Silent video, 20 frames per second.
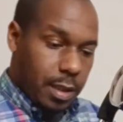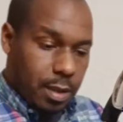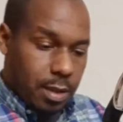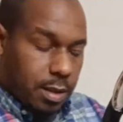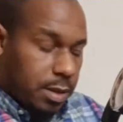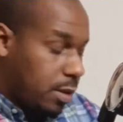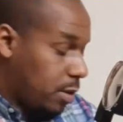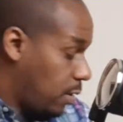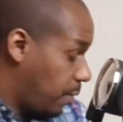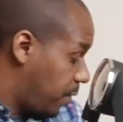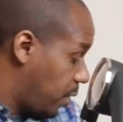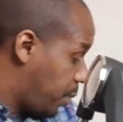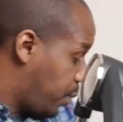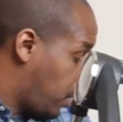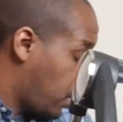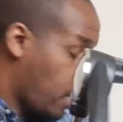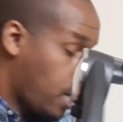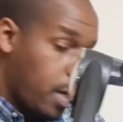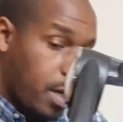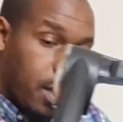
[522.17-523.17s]
silver
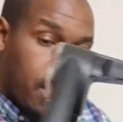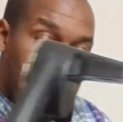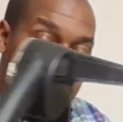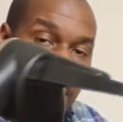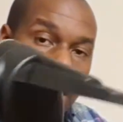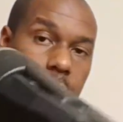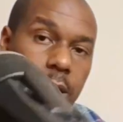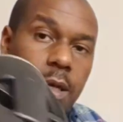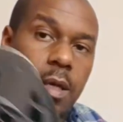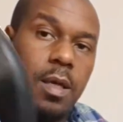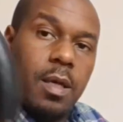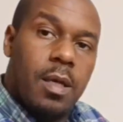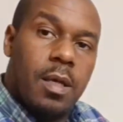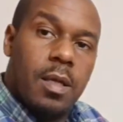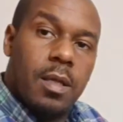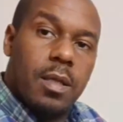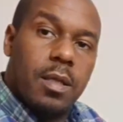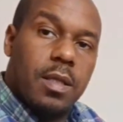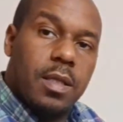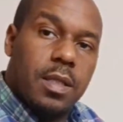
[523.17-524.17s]
part,
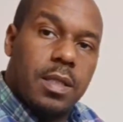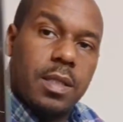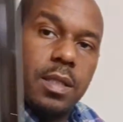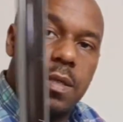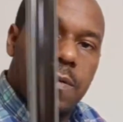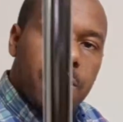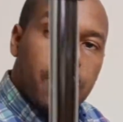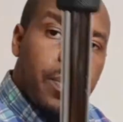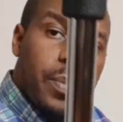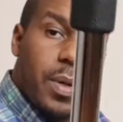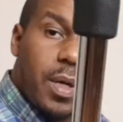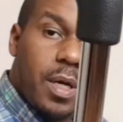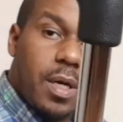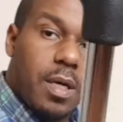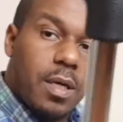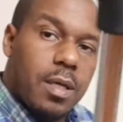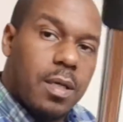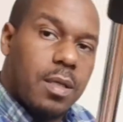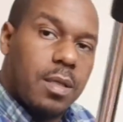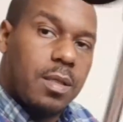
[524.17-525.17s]
this silver part
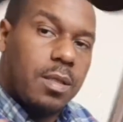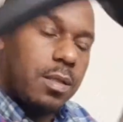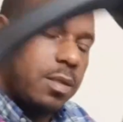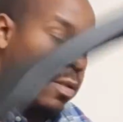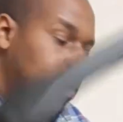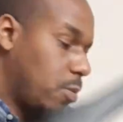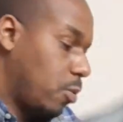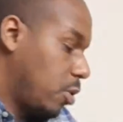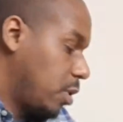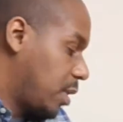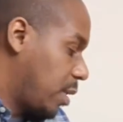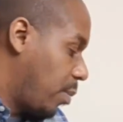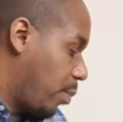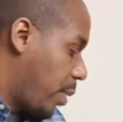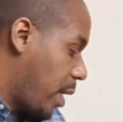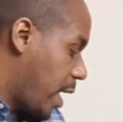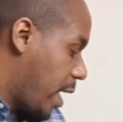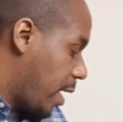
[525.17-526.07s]
is towards the back.